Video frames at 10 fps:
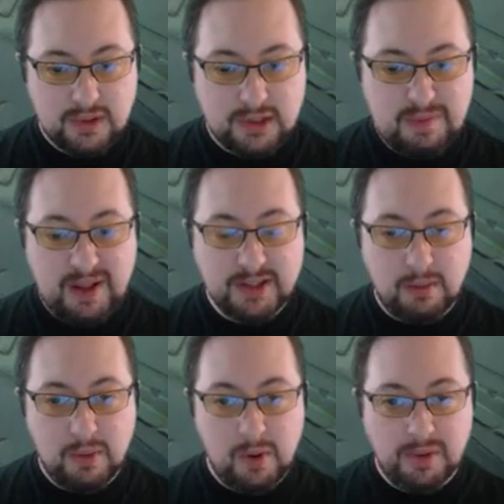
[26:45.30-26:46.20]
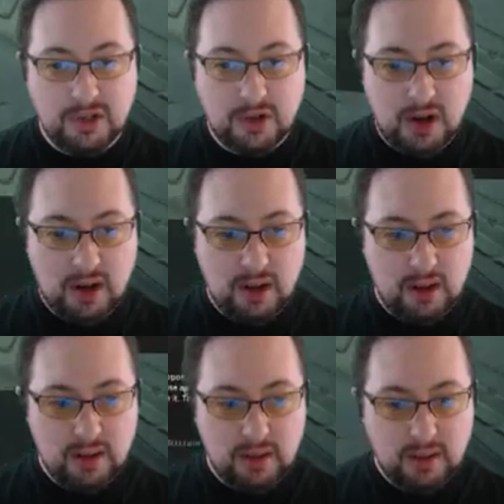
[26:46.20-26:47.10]
Depends on what we draw.
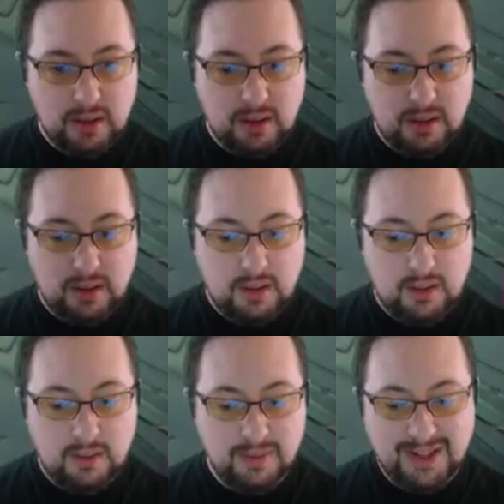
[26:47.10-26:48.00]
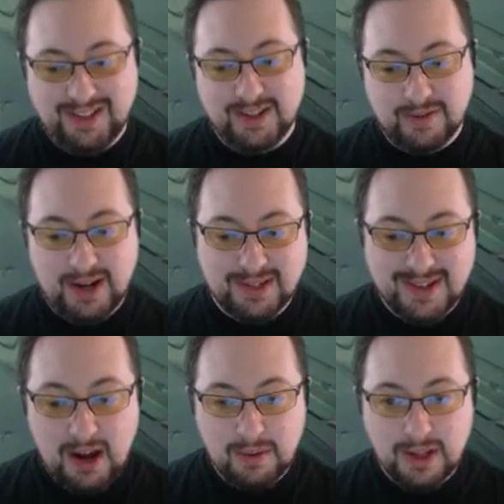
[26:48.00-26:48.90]
We get a Duress.
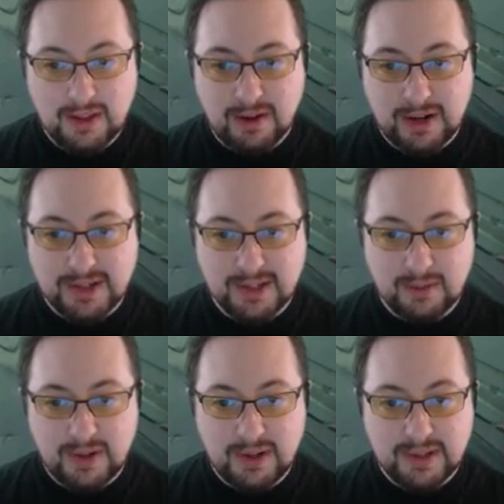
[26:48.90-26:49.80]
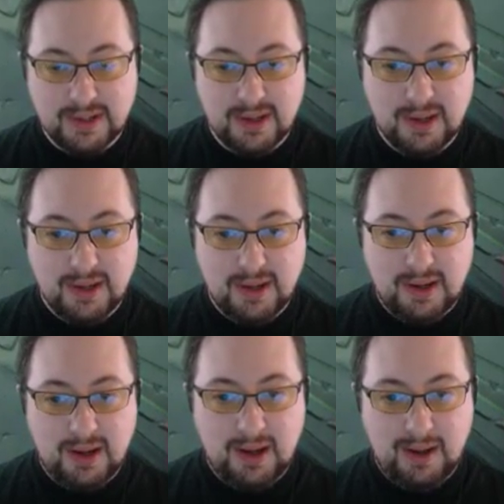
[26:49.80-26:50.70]
Not really the greatest thing in the world.
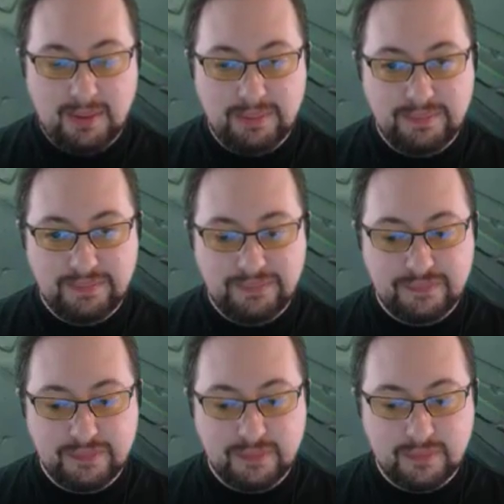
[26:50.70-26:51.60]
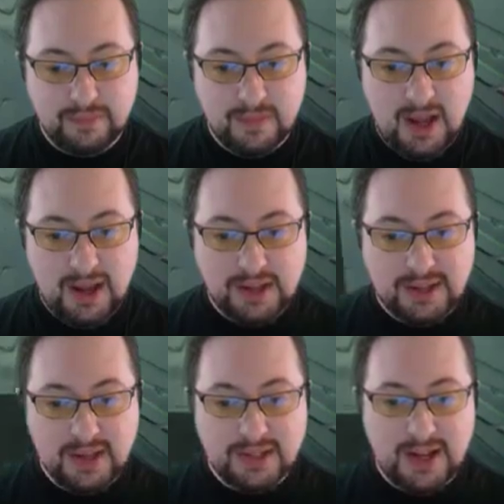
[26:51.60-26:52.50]
Nah,
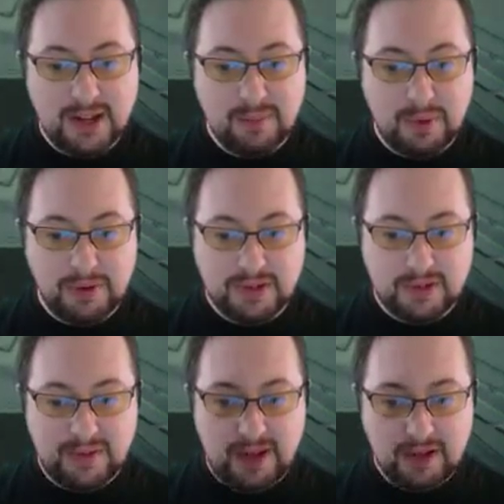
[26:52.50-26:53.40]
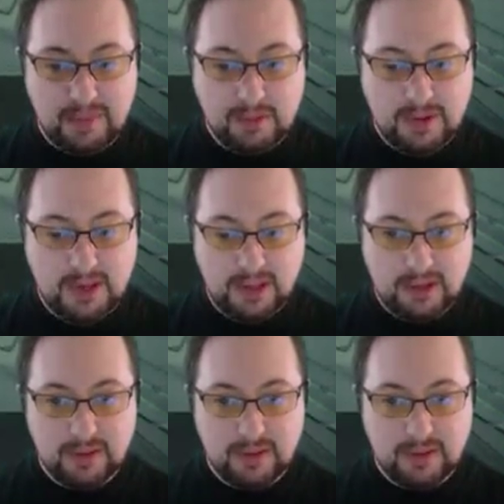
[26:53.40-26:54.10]
his side of the board's too valuable. We kill it.